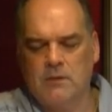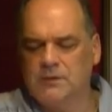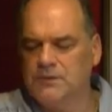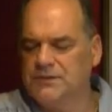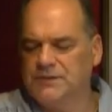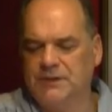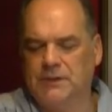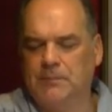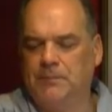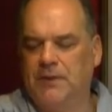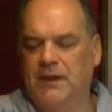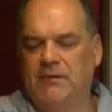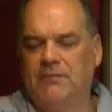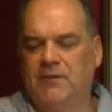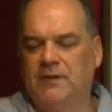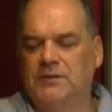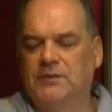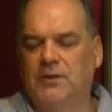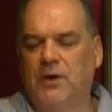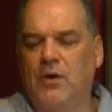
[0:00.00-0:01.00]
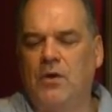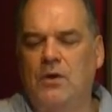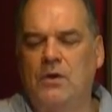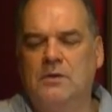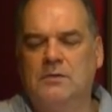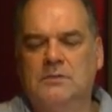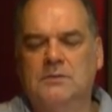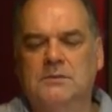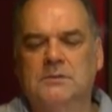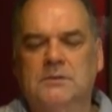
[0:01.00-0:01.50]
Still perfect
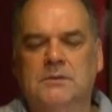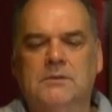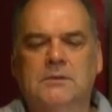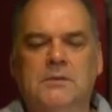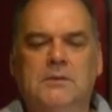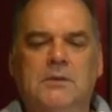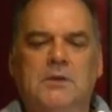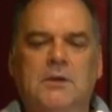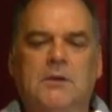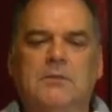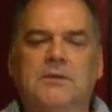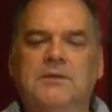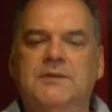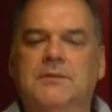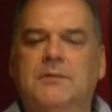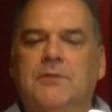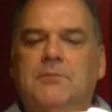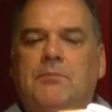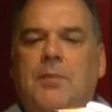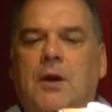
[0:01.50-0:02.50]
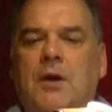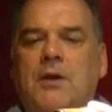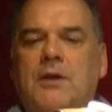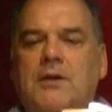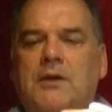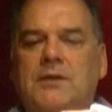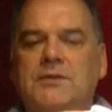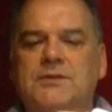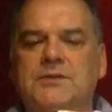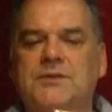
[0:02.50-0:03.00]
draw. I mean, the
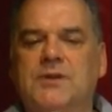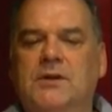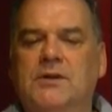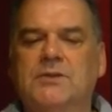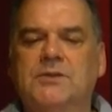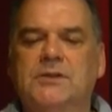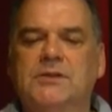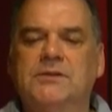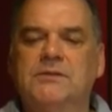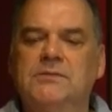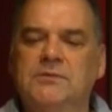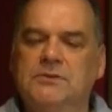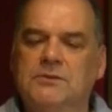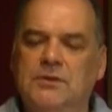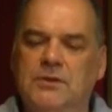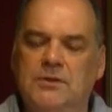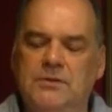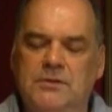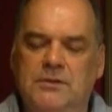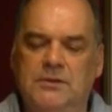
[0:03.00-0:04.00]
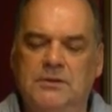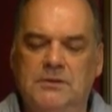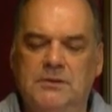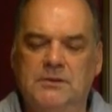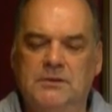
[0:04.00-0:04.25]
burn construction, good.